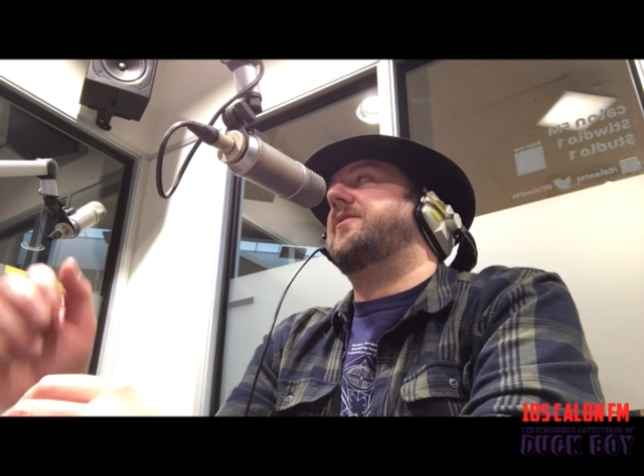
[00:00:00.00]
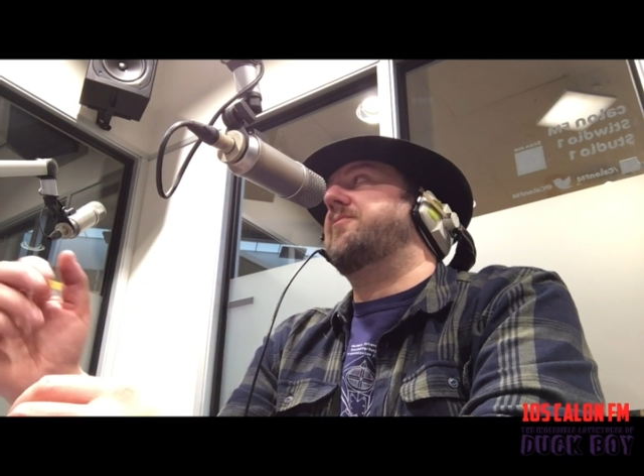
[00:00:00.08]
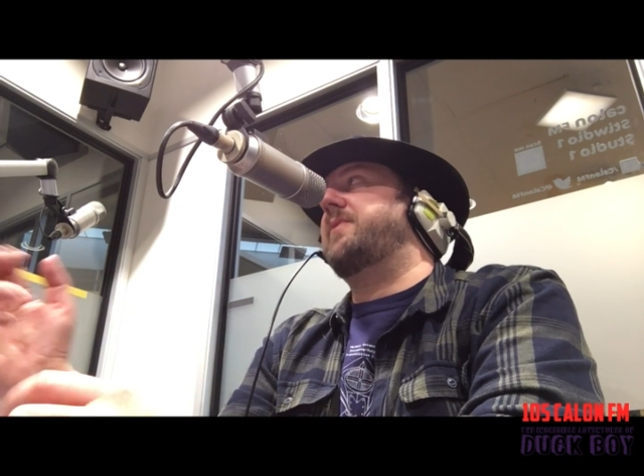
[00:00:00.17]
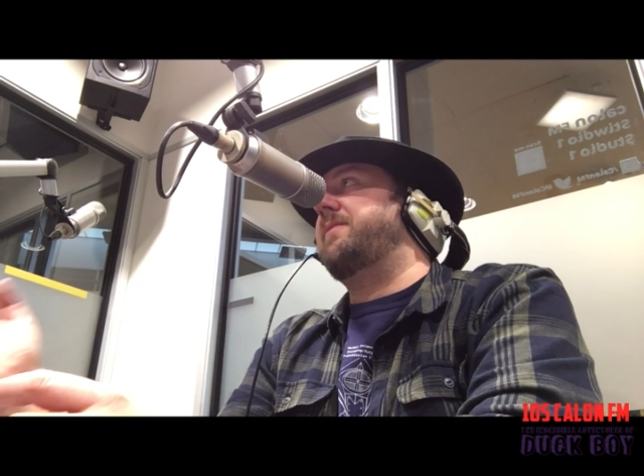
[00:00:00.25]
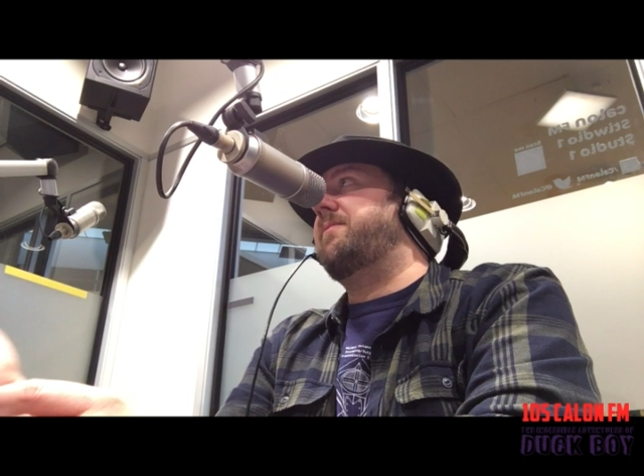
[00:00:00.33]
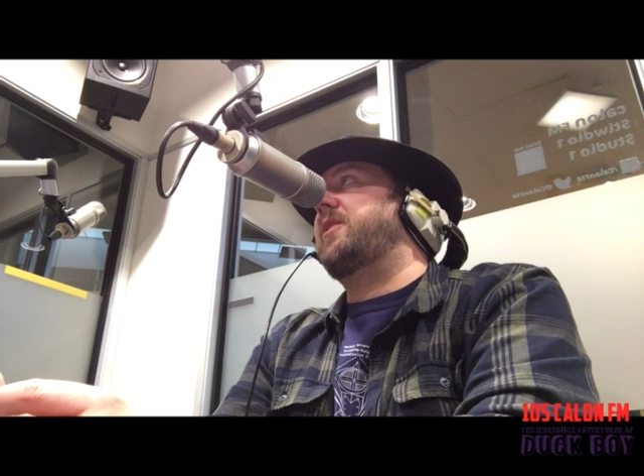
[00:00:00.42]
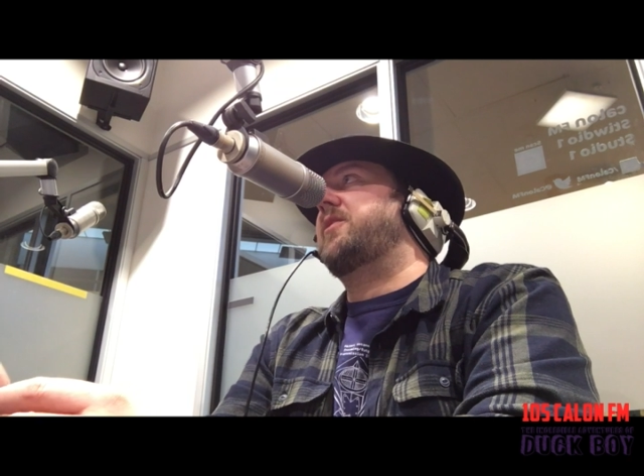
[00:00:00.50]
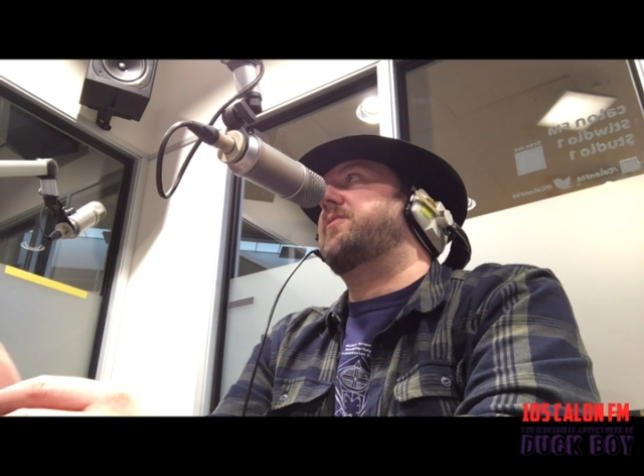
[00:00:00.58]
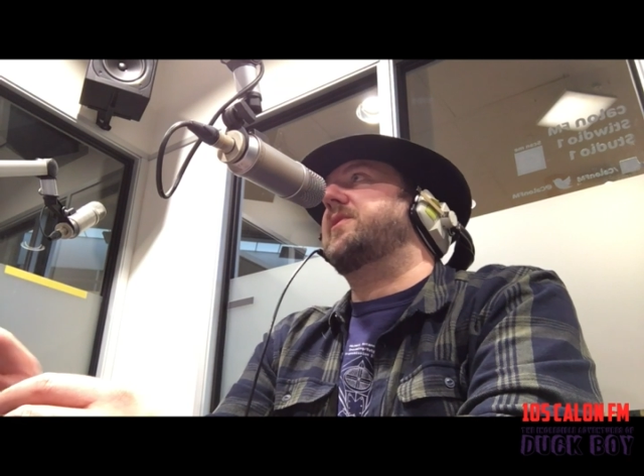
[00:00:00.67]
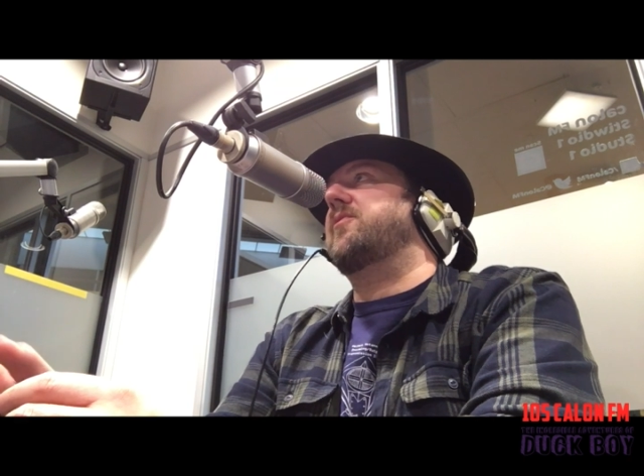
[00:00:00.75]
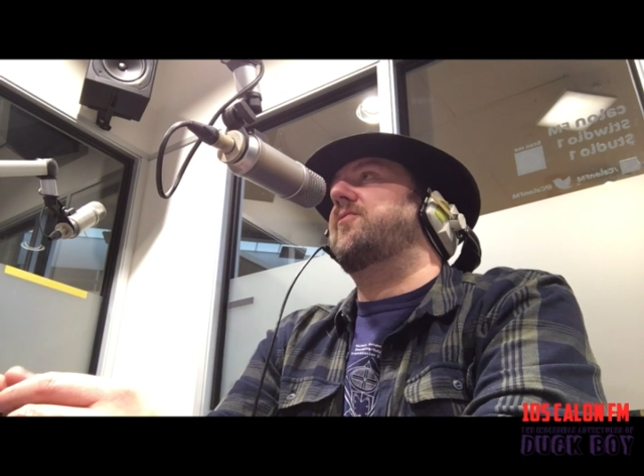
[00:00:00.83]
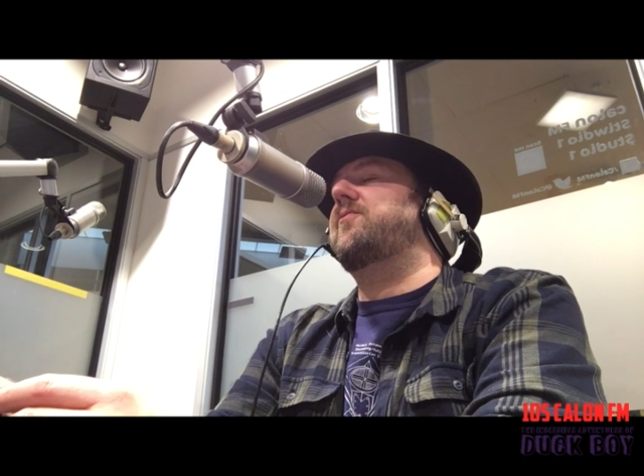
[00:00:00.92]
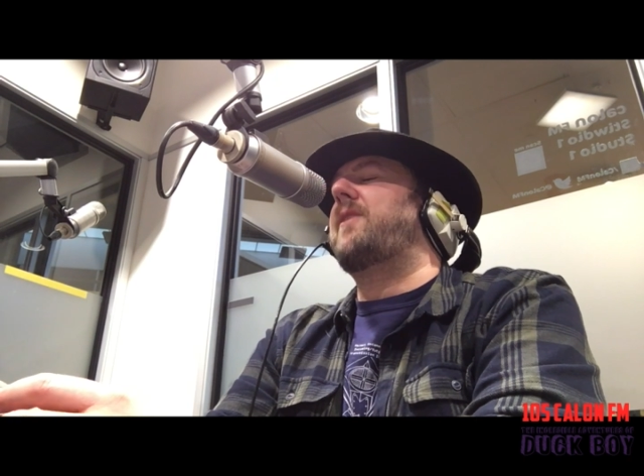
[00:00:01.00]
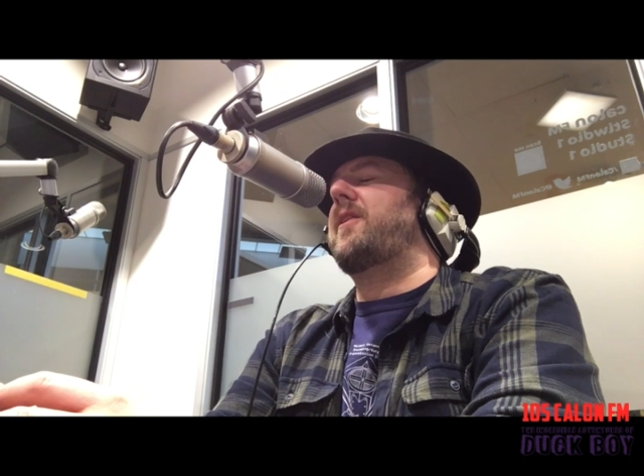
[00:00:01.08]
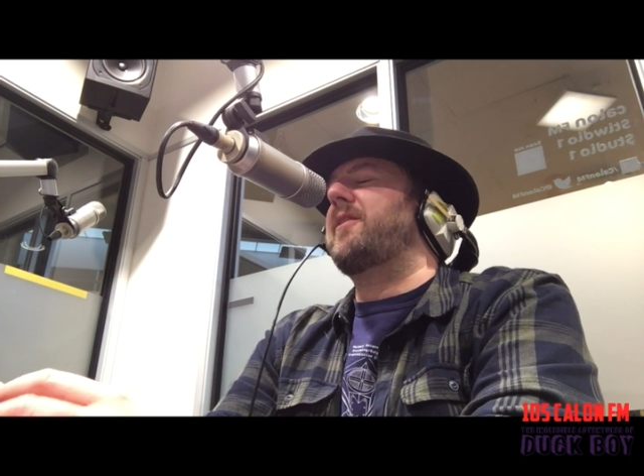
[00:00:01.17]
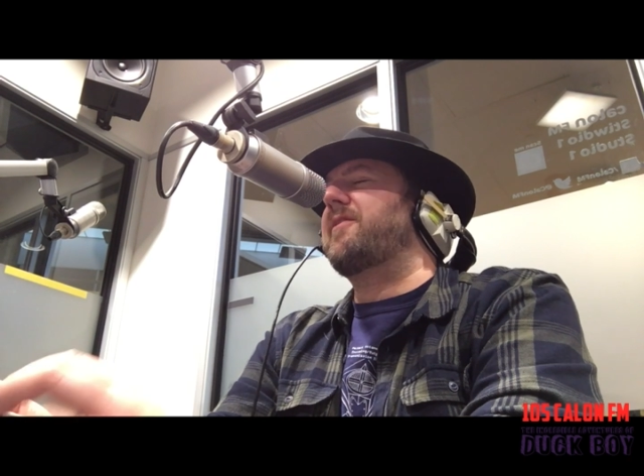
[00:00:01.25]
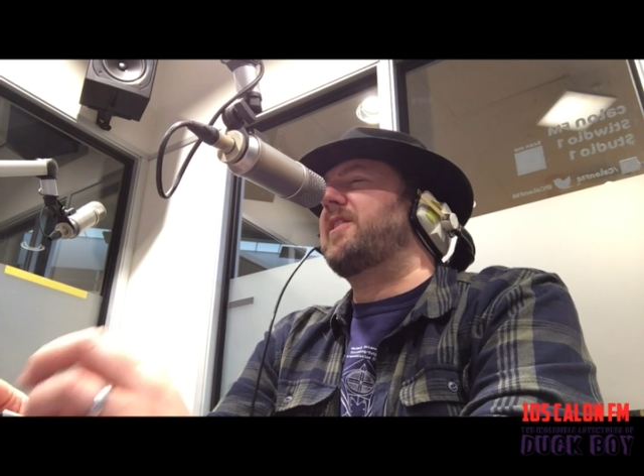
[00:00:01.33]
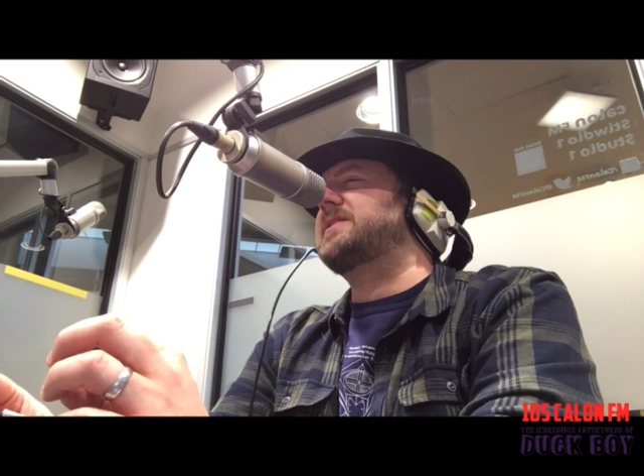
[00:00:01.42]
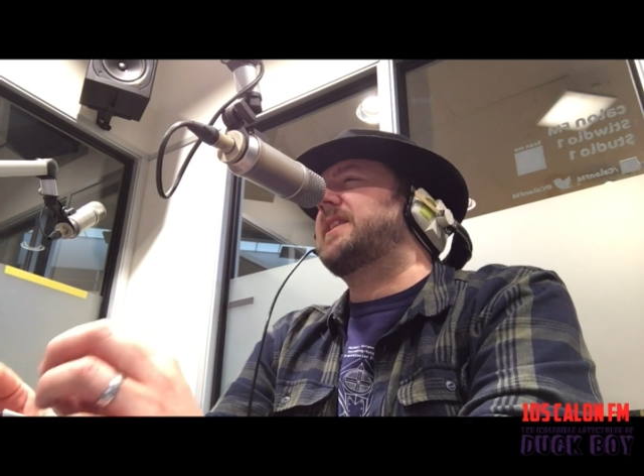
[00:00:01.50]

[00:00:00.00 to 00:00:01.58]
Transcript: and we work with a very, very